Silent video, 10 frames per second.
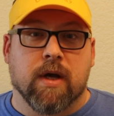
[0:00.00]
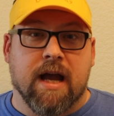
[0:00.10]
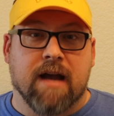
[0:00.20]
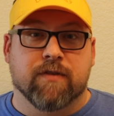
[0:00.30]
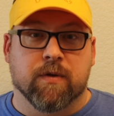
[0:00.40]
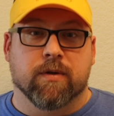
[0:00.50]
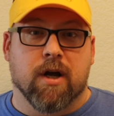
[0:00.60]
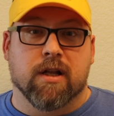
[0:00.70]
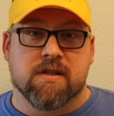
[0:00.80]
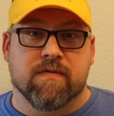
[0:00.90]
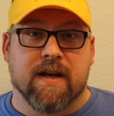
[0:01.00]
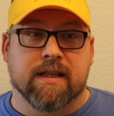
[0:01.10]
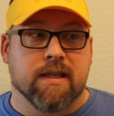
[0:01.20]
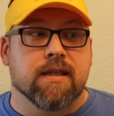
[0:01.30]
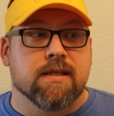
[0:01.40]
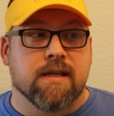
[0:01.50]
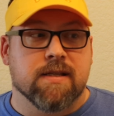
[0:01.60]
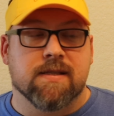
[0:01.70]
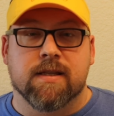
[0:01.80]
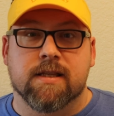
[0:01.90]
have to acknowledge the fact that this
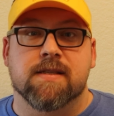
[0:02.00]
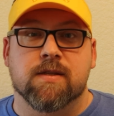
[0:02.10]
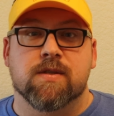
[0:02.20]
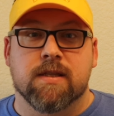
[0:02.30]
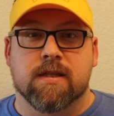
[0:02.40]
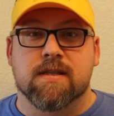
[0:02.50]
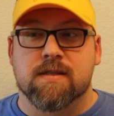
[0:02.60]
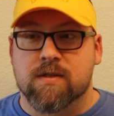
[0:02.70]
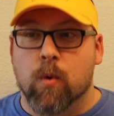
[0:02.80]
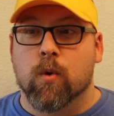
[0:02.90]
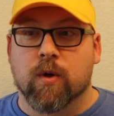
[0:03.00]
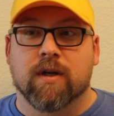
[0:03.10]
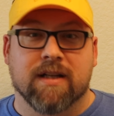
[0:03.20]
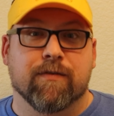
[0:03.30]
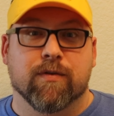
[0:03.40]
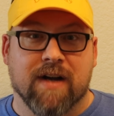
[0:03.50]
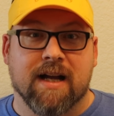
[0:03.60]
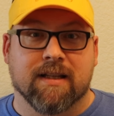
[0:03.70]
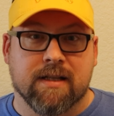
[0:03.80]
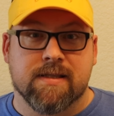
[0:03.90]
is horror level
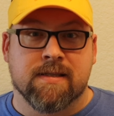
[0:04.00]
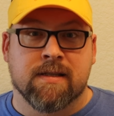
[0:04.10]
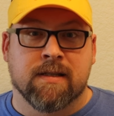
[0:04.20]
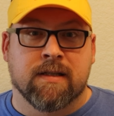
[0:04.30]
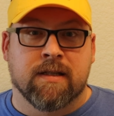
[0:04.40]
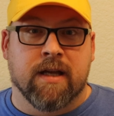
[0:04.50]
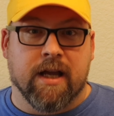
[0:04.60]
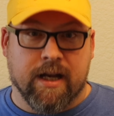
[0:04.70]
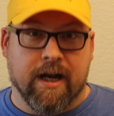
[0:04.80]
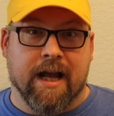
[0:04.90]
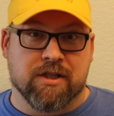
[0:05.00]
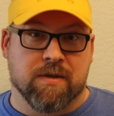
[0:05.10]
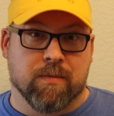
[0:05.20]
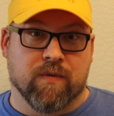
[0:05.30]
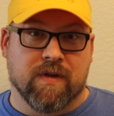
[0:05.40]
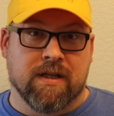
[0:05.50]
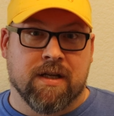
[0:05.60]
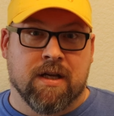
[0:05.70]
violence in an action movie.